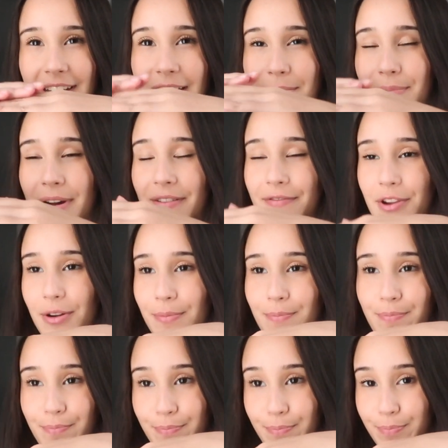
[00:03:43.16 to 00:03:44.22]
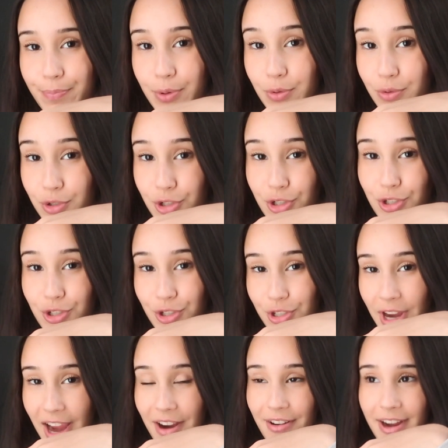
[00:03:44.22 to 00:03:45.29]
above your pooch
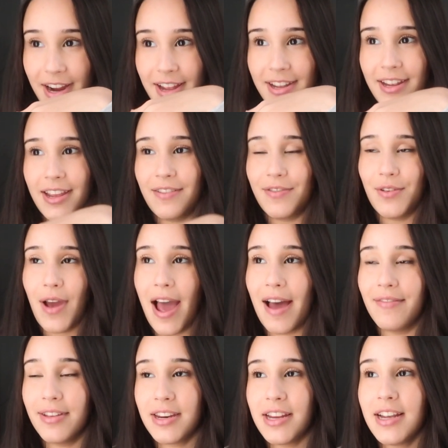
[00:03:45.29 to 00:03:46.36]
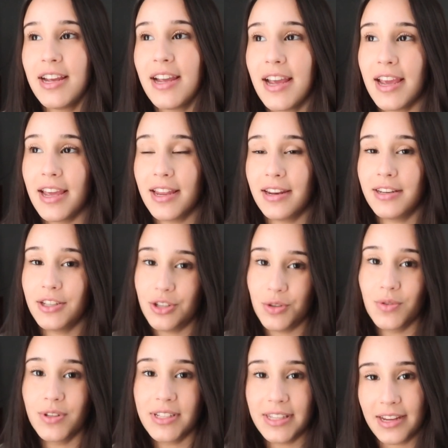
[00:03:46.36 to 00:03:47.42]
area if you have any and you
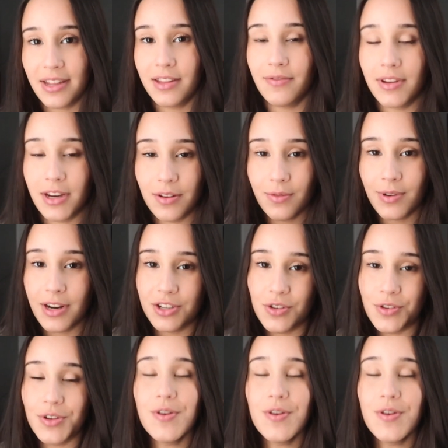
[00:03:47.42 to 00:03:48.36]
will see in the video when I show